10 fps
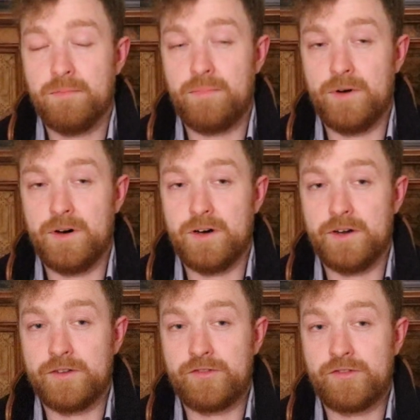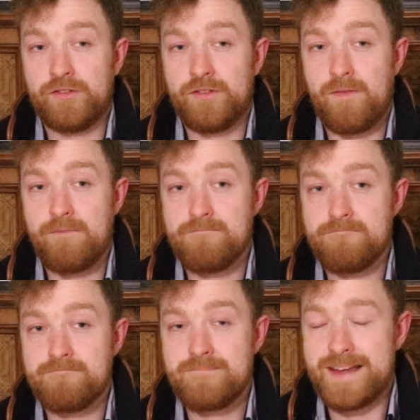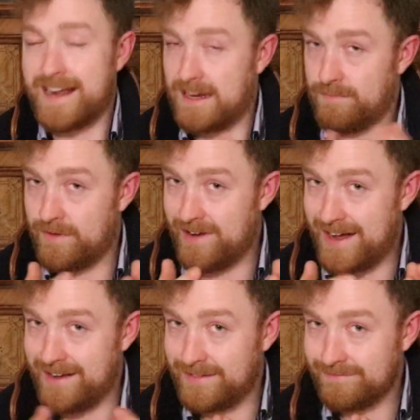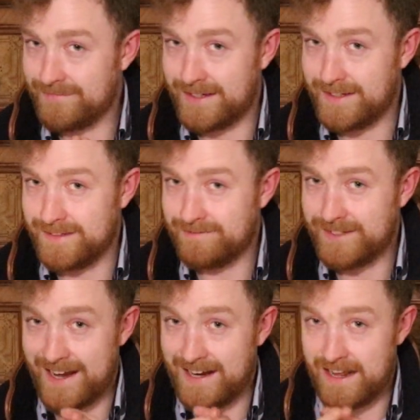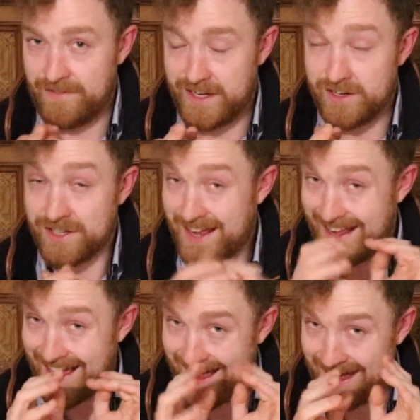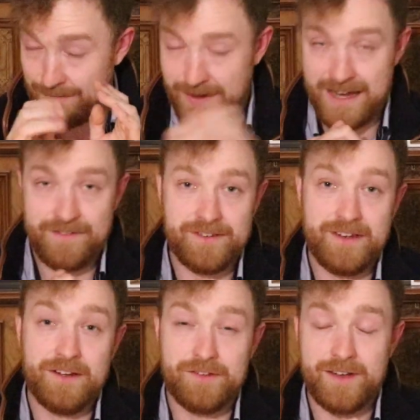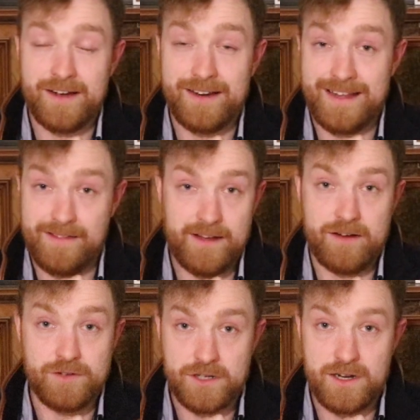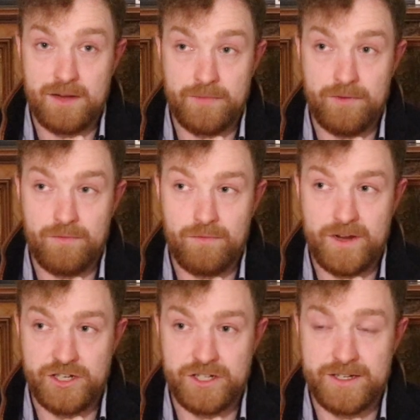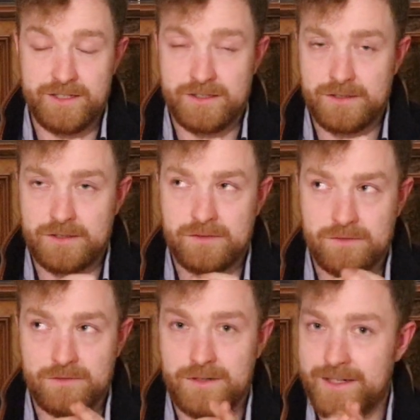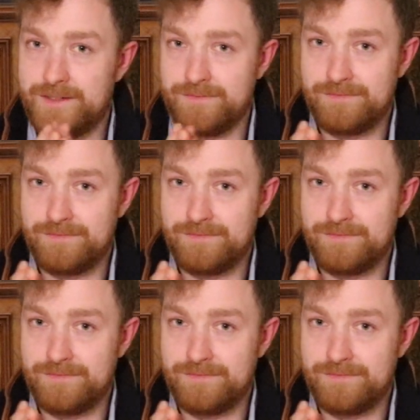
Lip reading: But it hadn't been ran in 10-11 years, and it had been left sitting outside in the Irish climate, which is quite